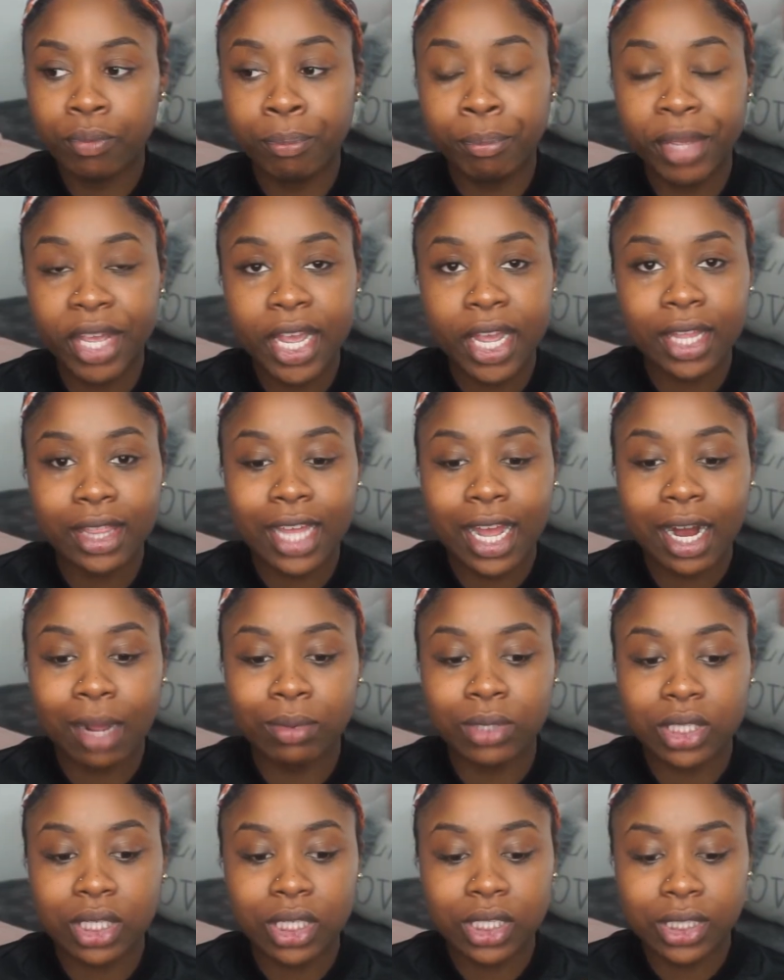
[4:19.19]
Being that I
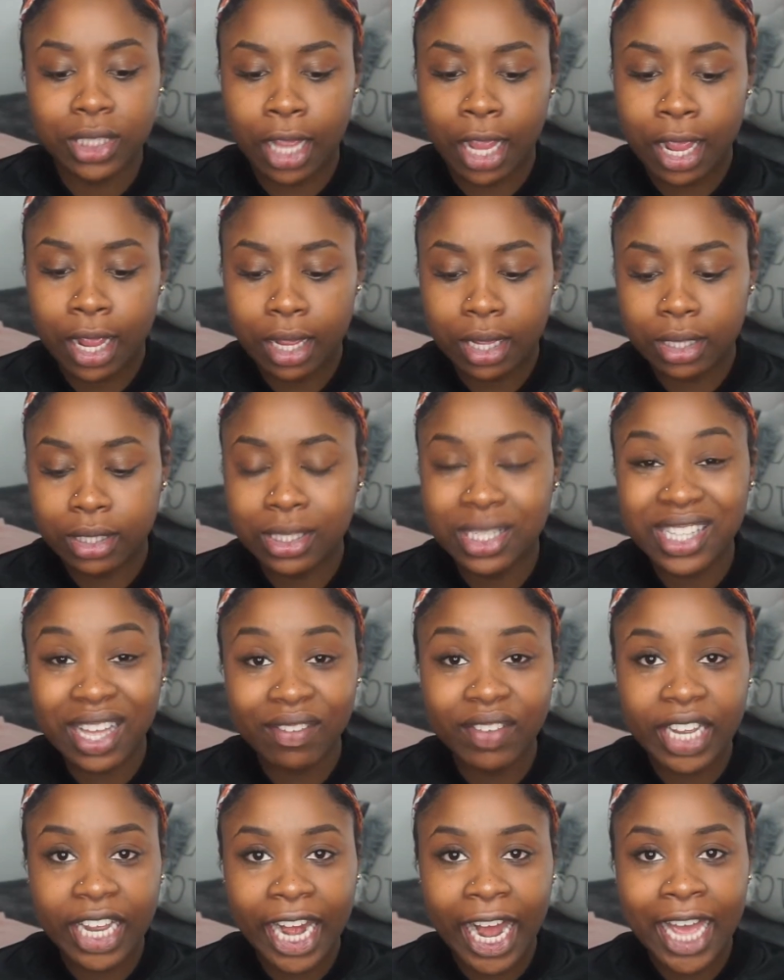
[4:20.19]
was gonna take
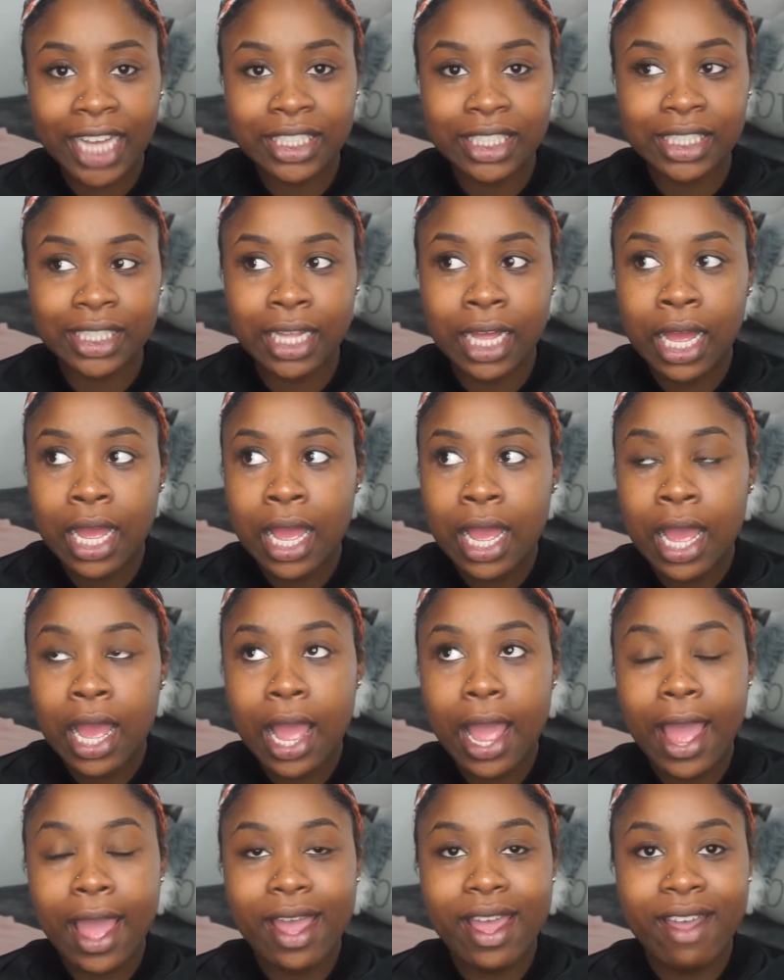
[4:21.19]
seven classes
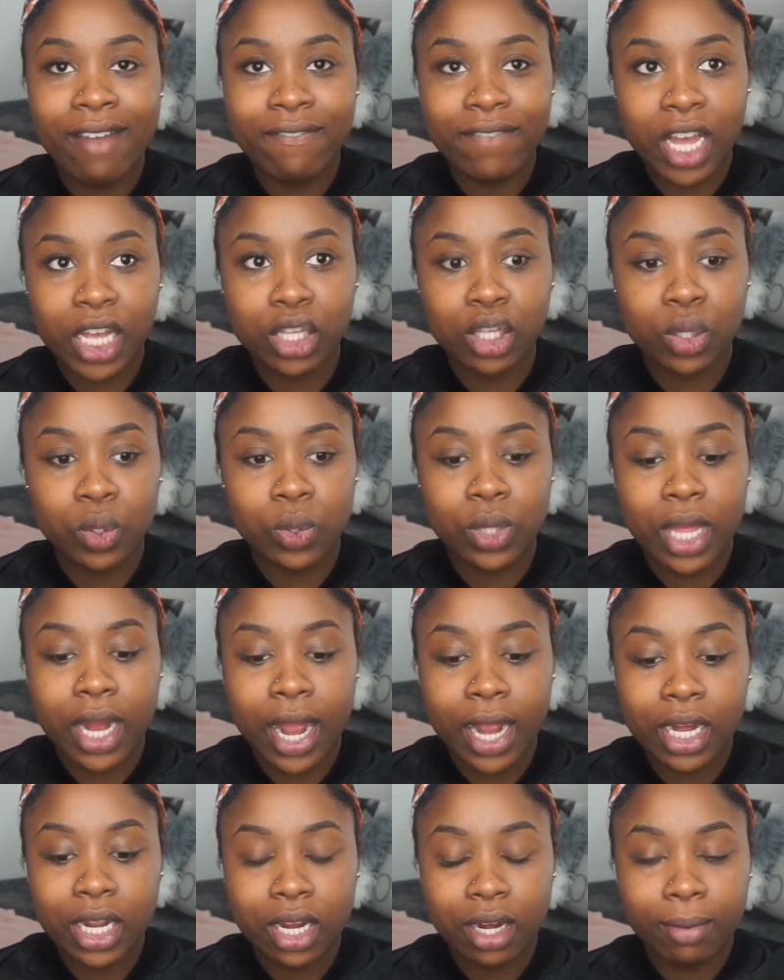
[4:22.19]
at FIU that
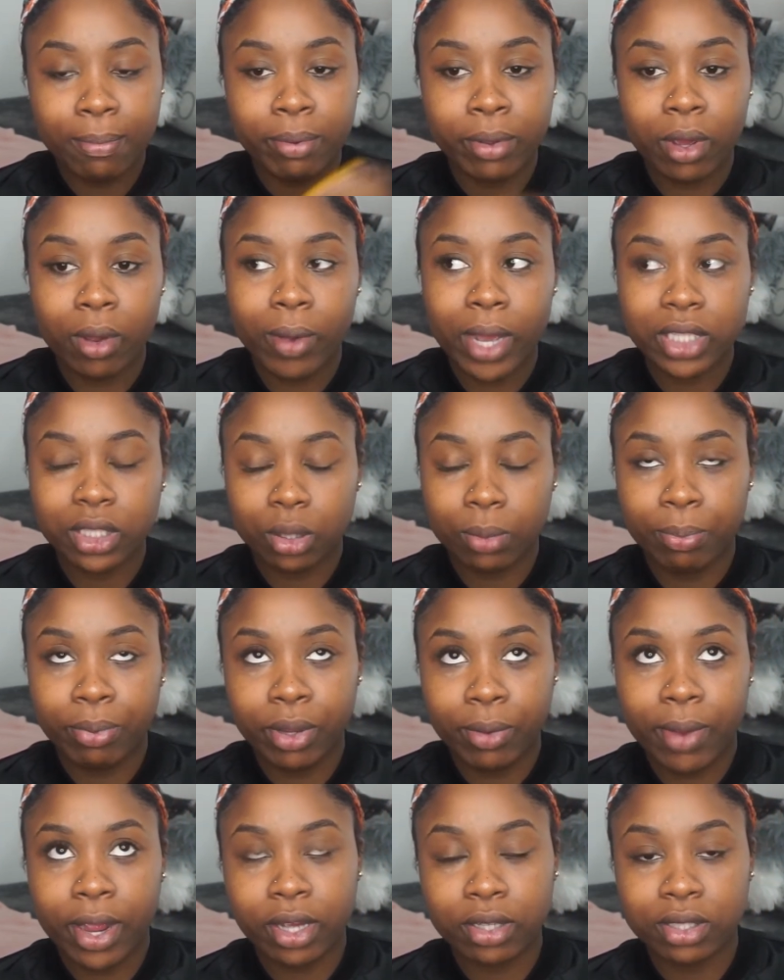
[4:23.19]
I needed
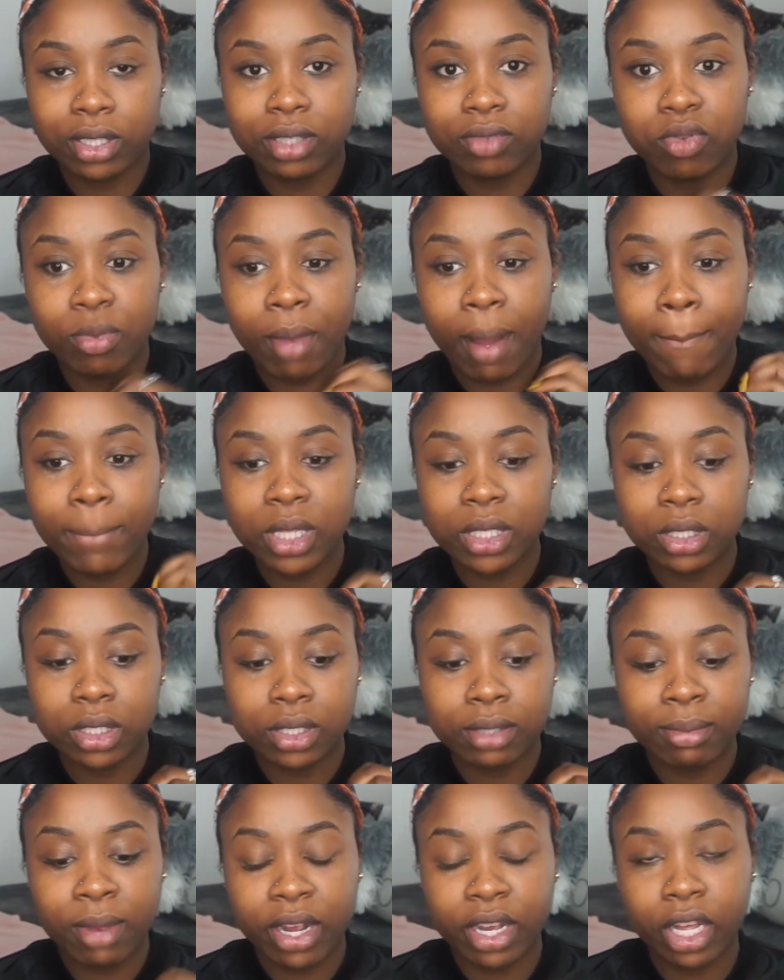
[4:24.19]
prerequisites for my
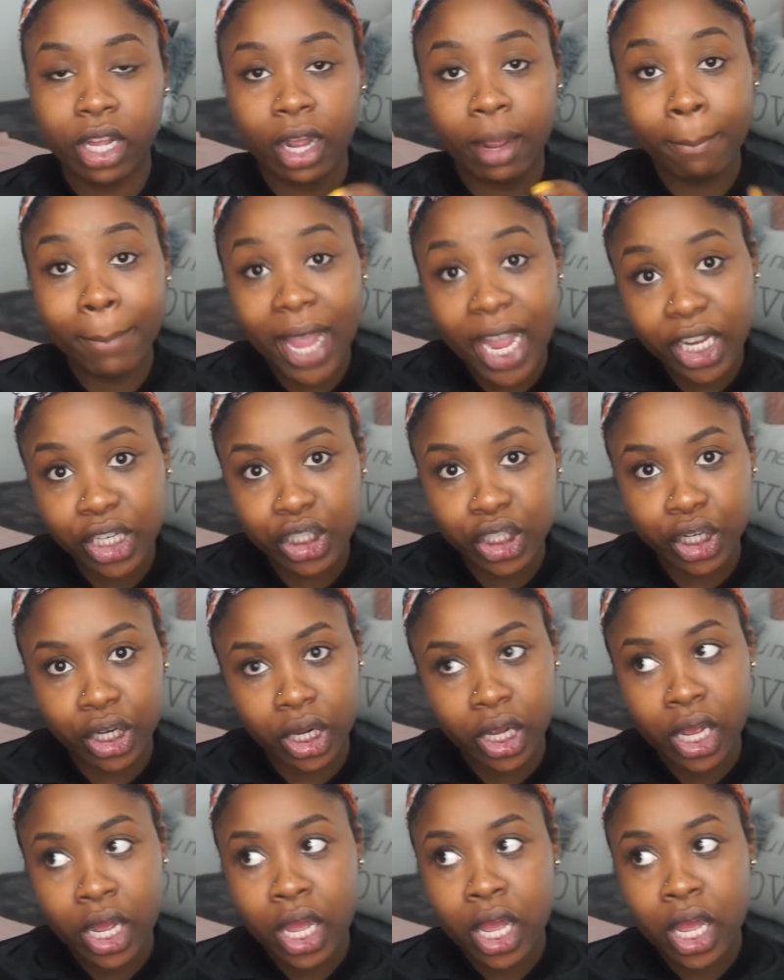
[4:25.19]
business marketing major,